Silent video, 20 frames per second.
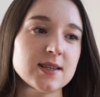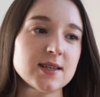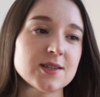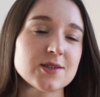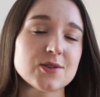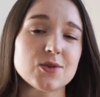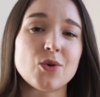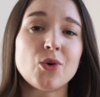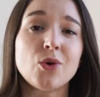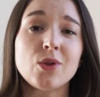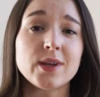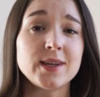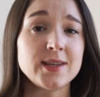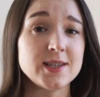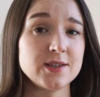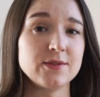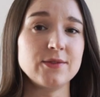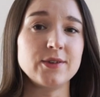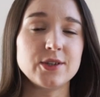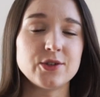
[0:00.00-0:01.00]
It's all
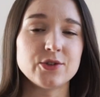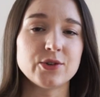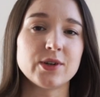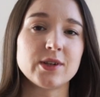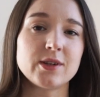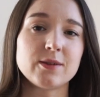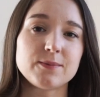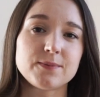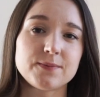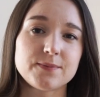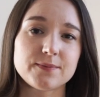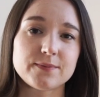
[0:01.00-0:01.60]
individual.